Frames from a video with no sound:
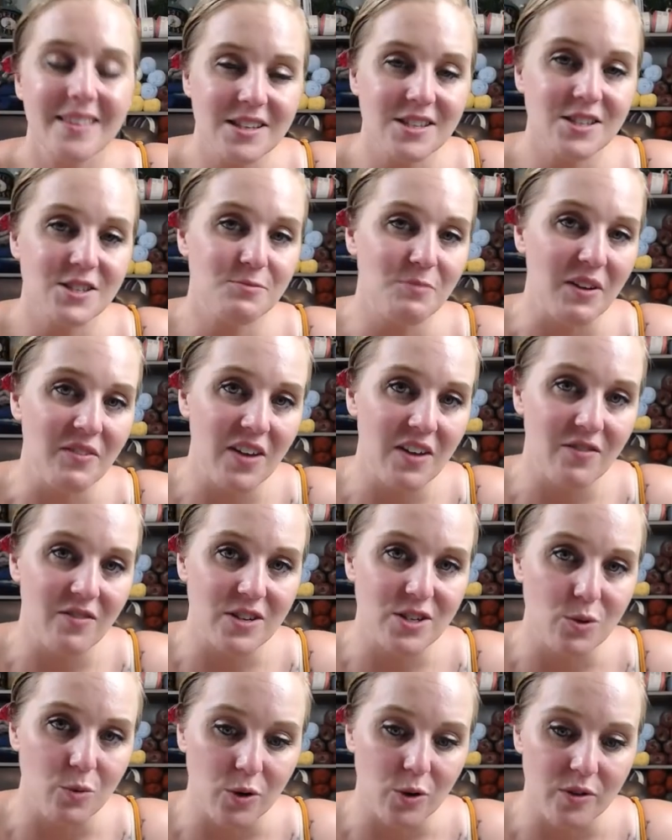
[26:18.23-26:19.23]
It's my favorite
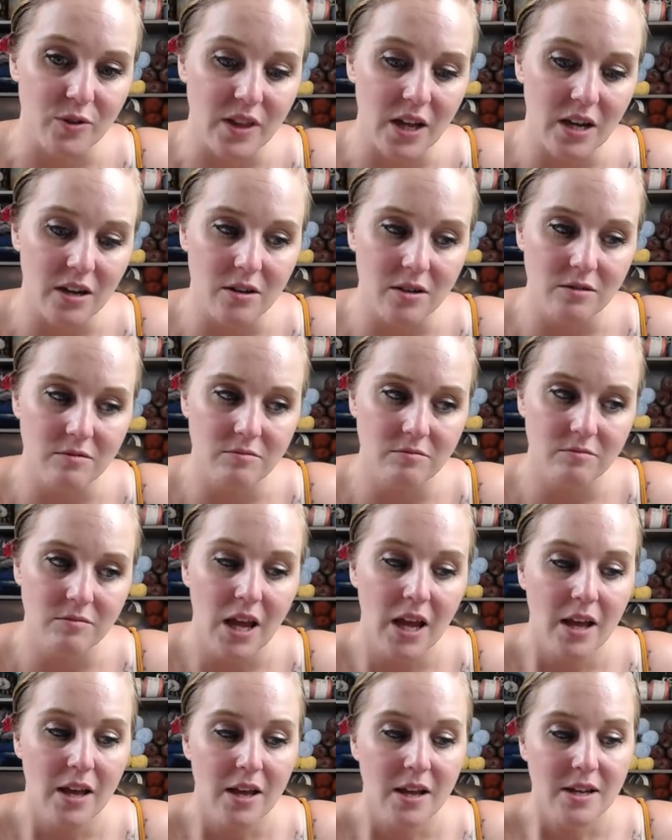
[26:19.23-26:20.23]
to work with that yarn.
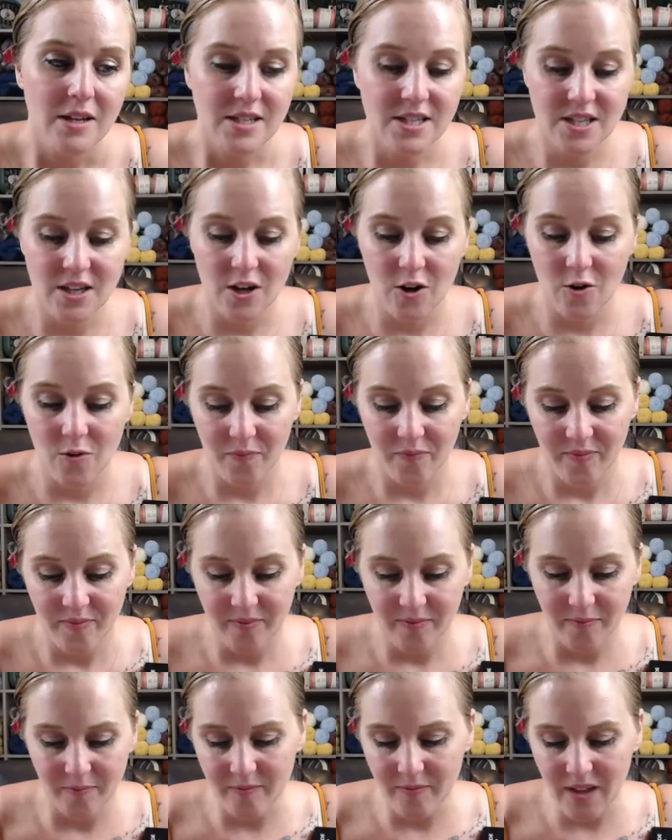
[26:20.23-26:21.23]
So
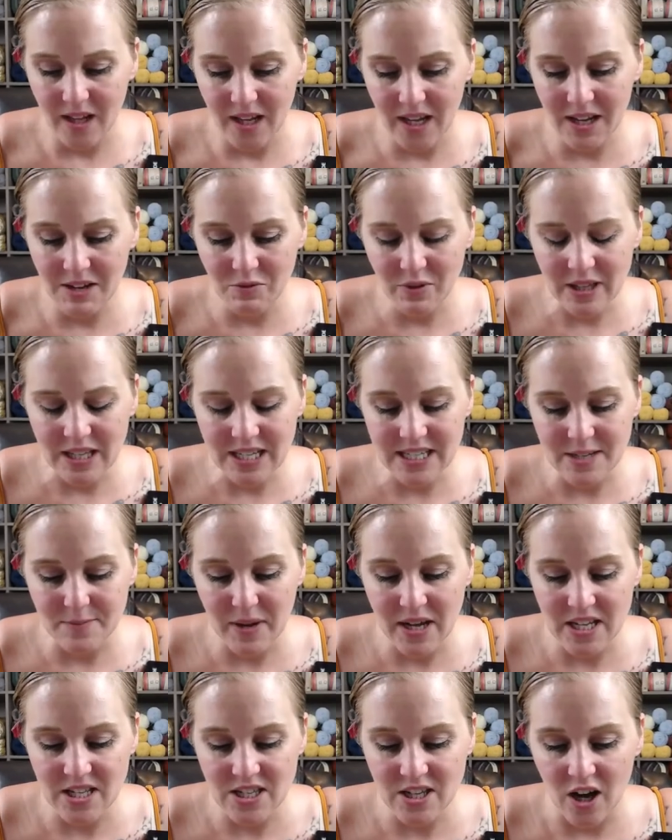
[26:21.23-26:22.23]
it really
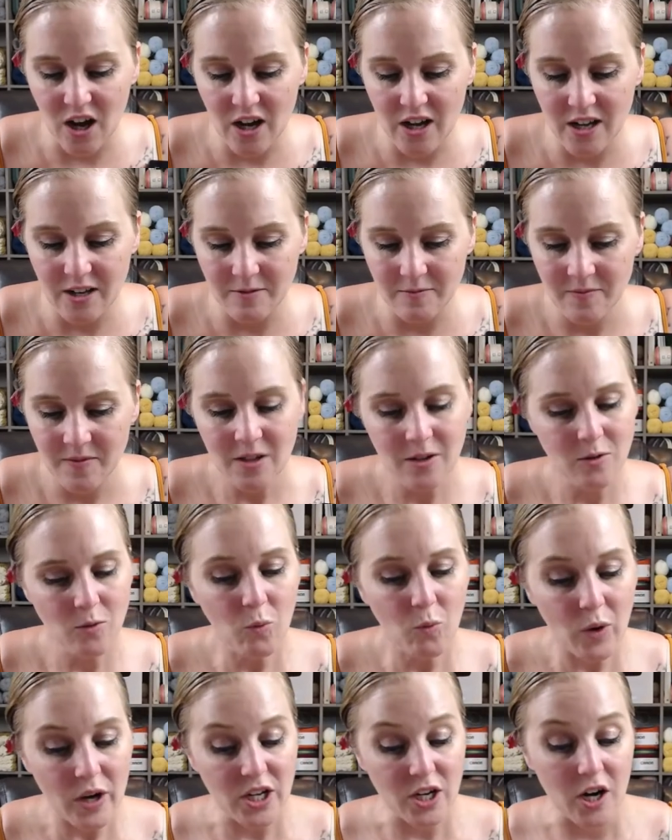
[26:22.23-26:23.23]
depends on
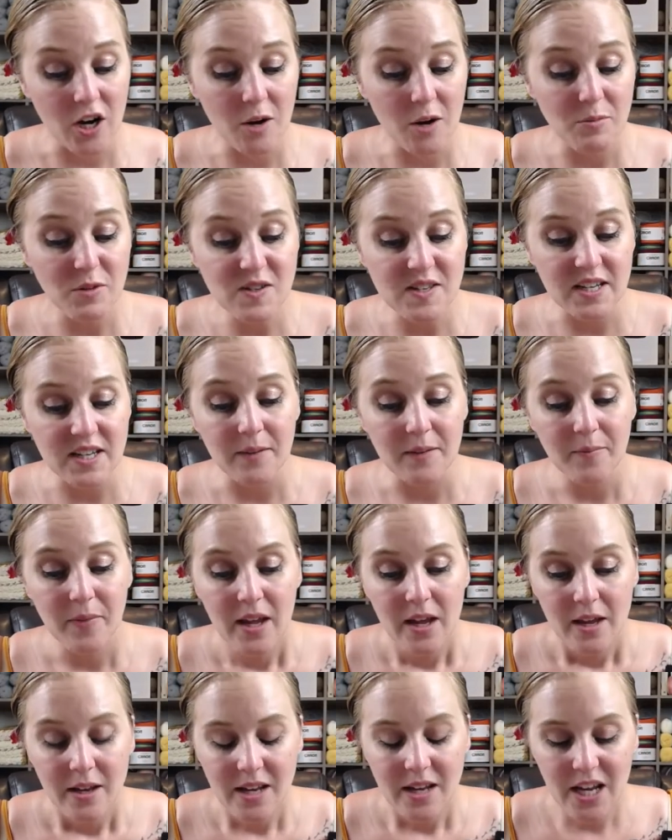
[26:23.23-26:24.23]
what yarn I'm using.
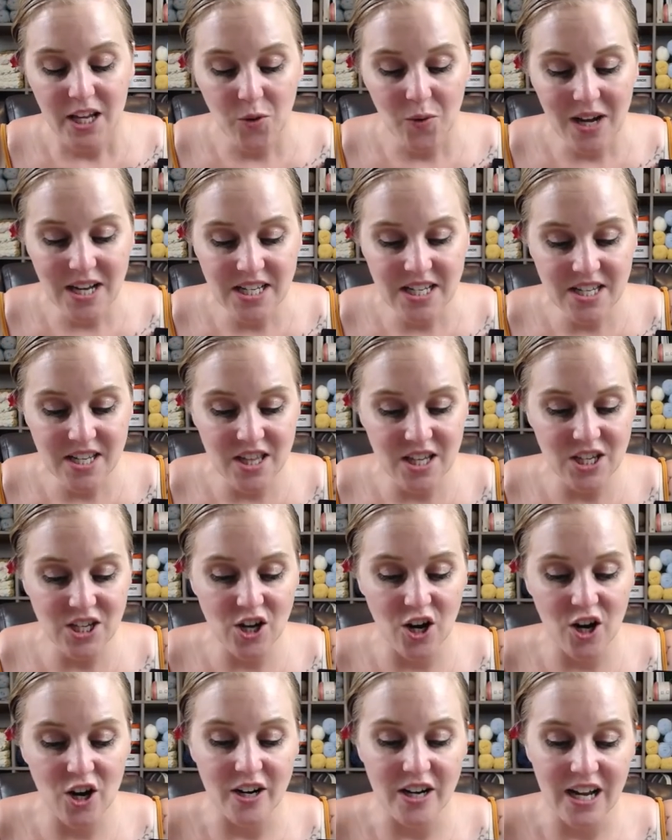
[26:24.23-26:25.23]
Now you asked the
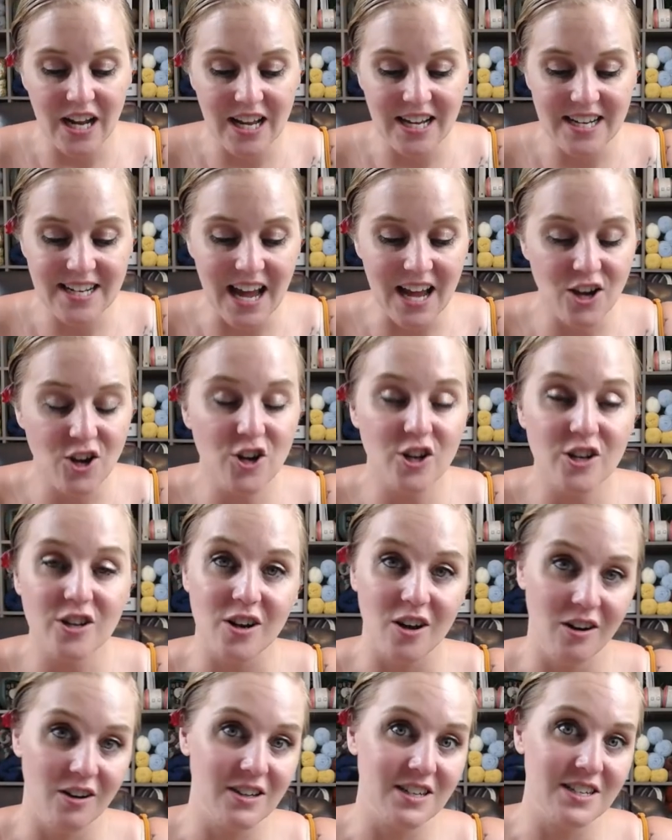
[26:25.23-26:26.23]
yarn, and I
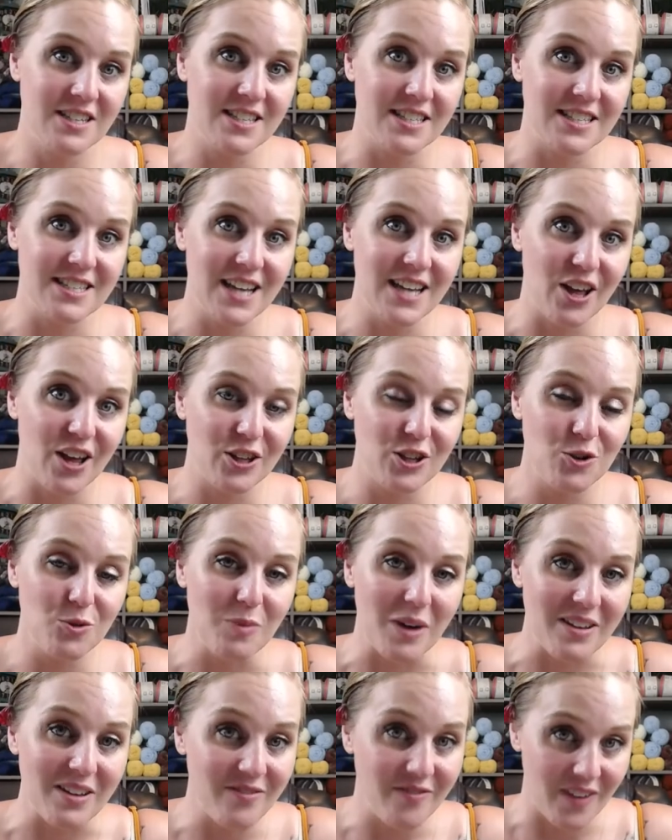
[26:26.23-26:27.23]
couldn't honestly tell you
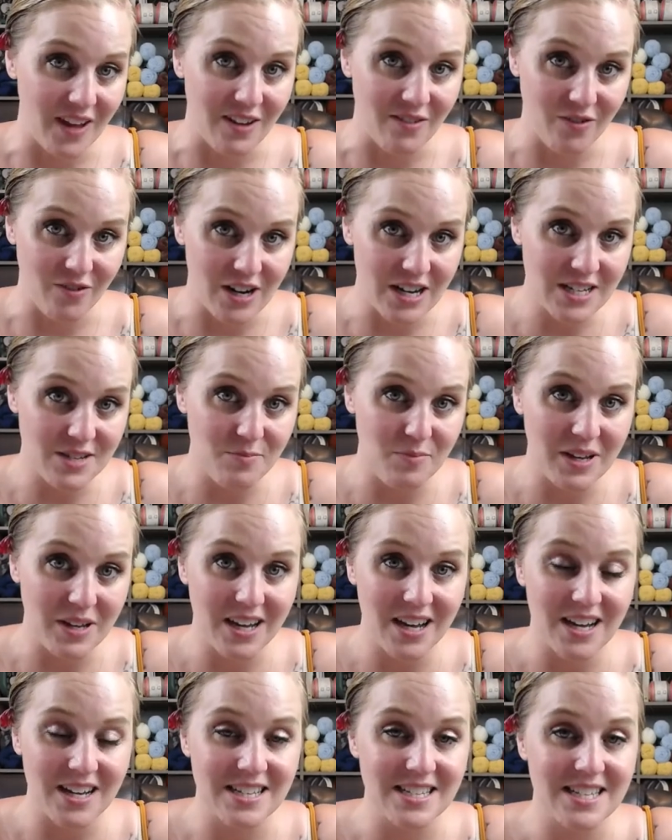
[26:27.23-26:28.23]
my favorite
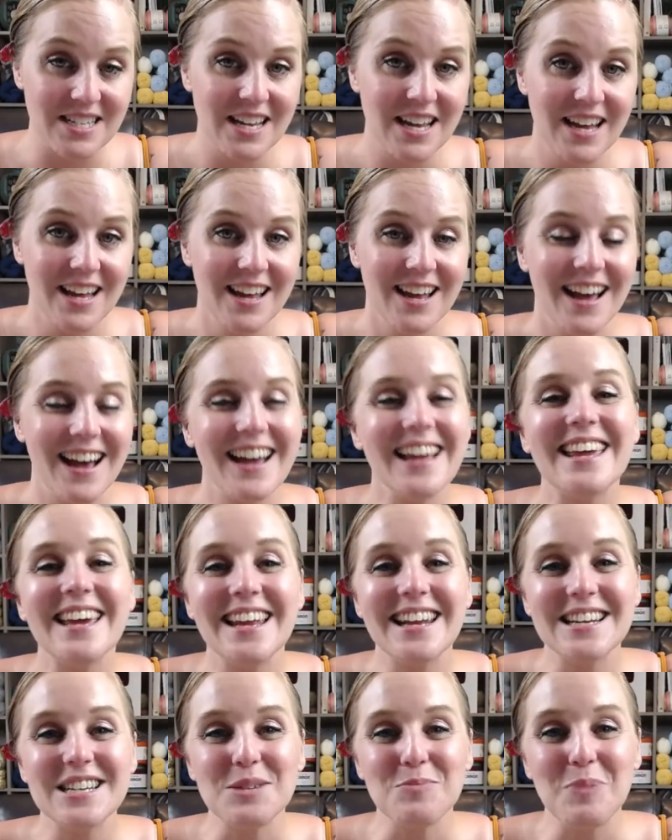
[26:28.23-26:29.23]
because
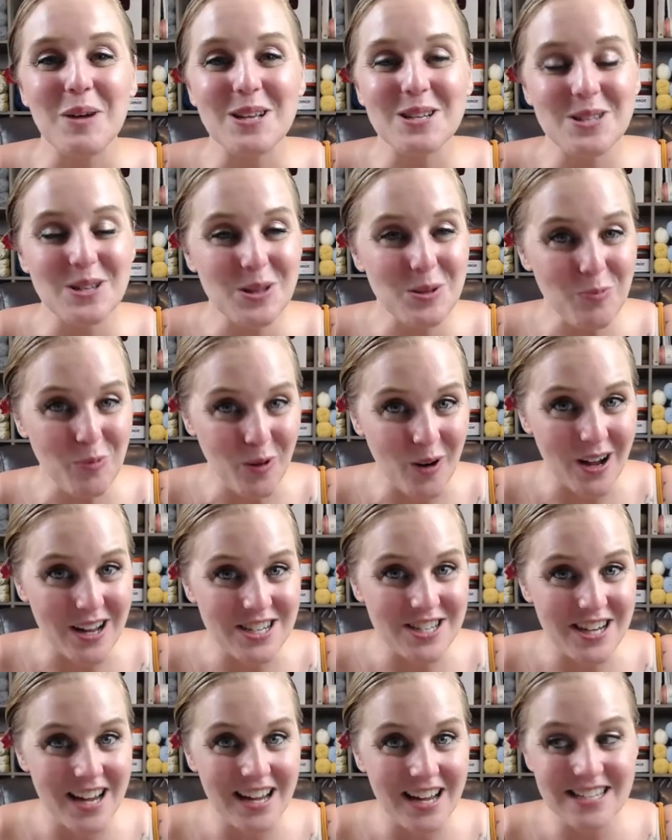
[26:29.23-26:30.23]
again, it depends on the
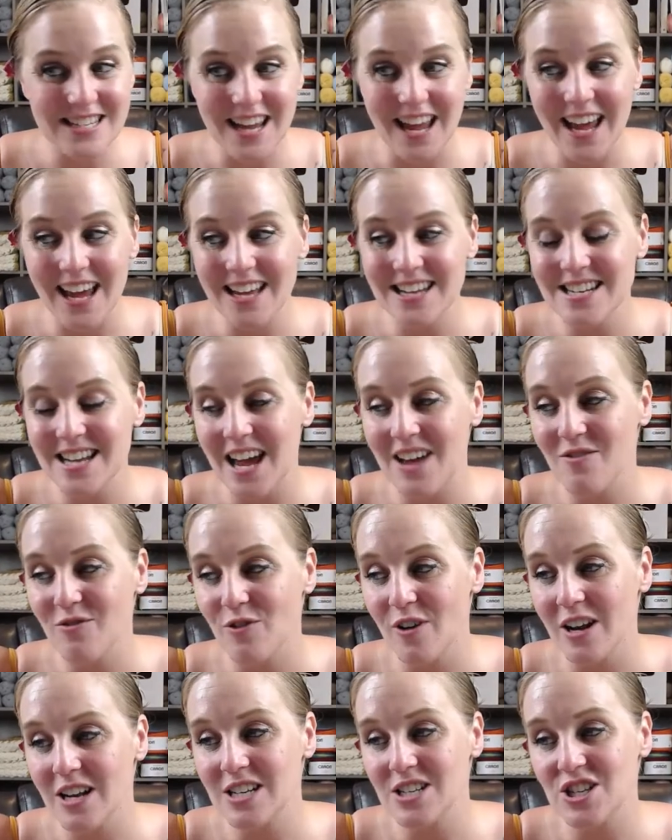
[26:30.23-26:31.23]
project, and I've
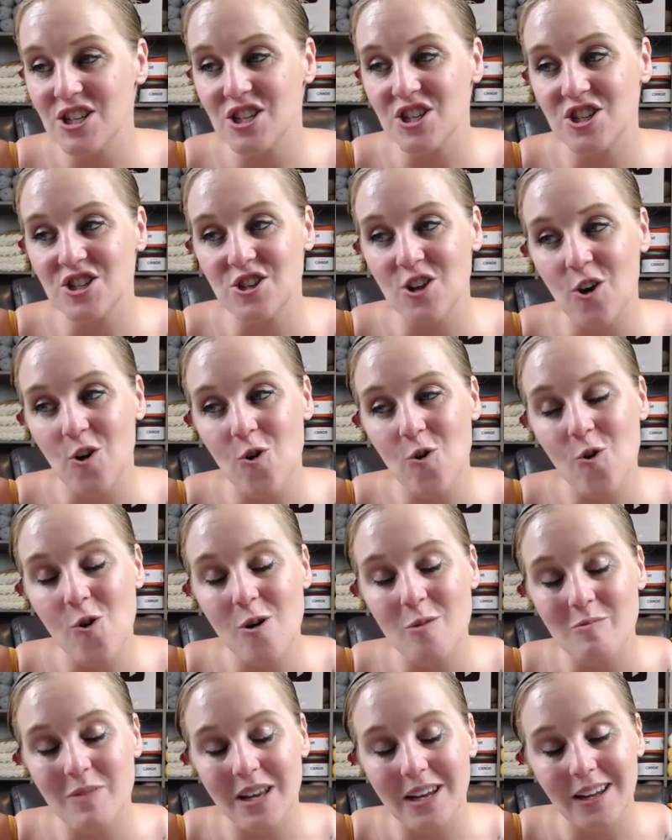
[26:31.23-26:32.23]
run into so
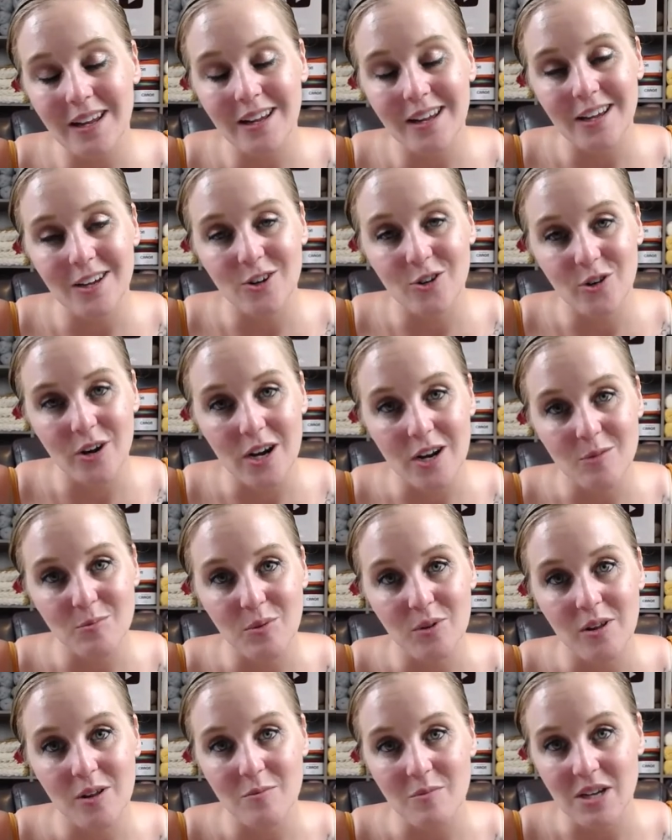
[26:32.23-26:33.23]
many
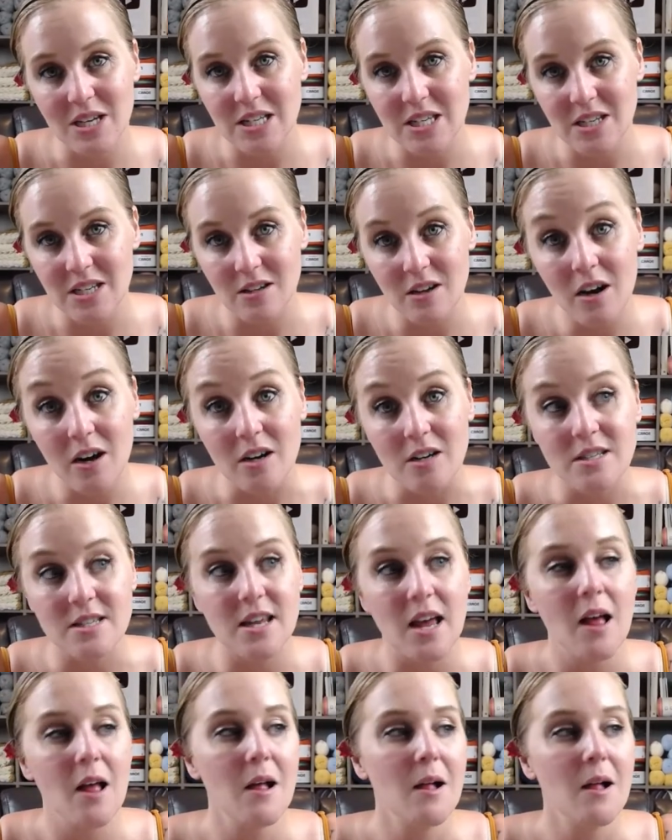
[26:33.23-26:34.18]
incredible, amazing yarns.